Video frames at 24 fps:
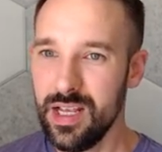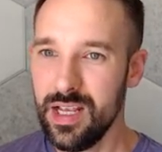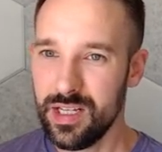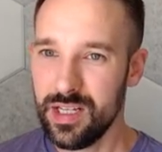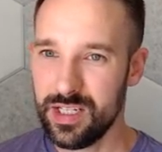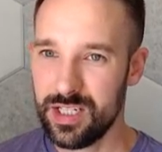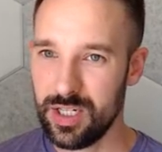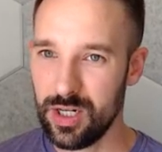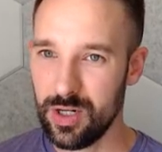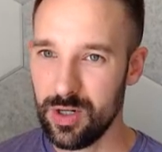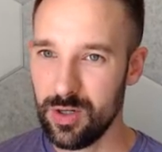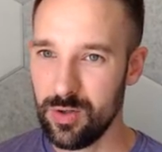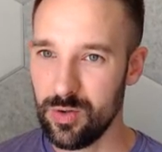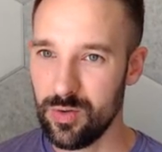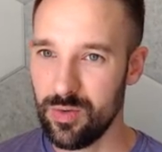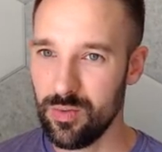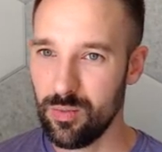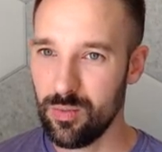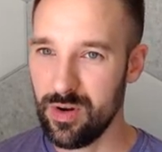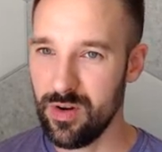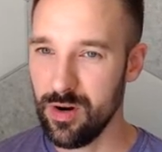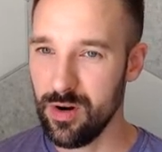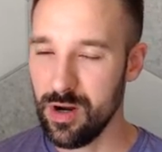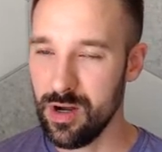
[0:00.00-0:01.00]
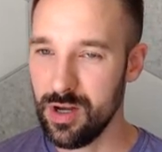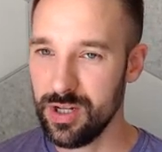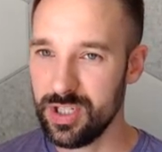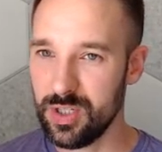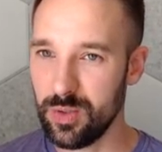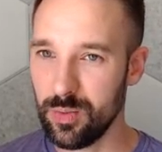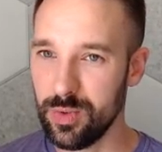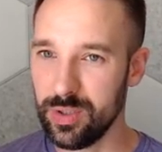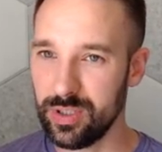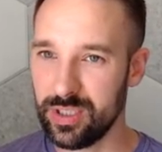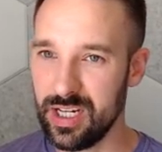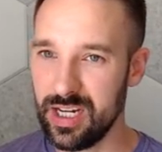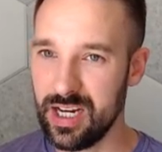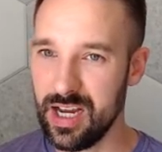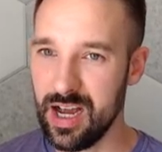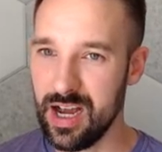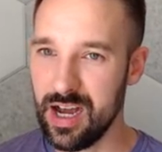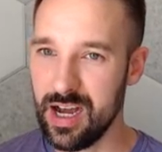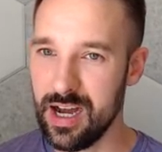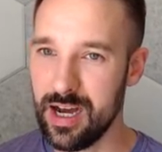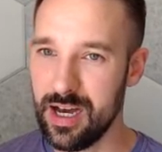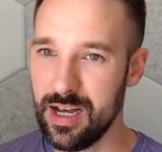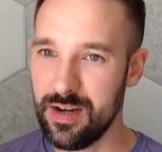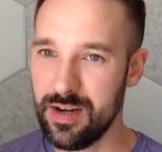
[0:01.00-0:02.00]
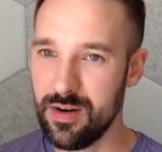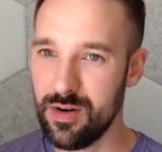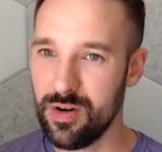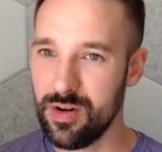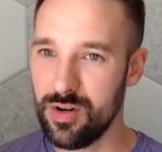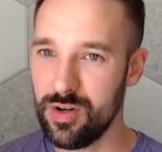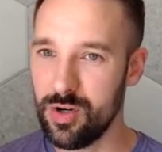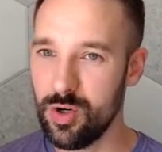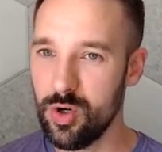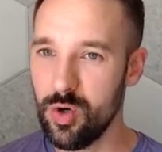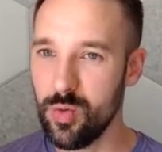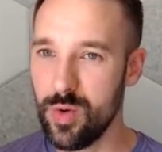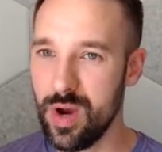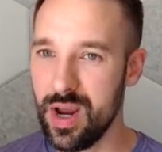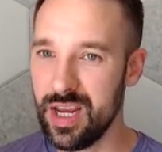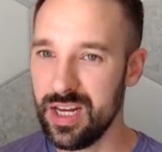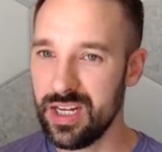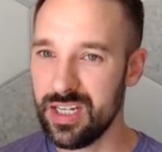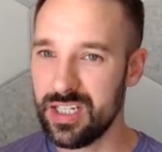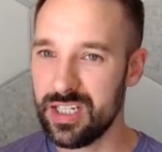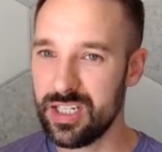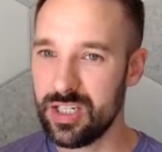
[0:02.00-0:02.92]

So we are also working on new ways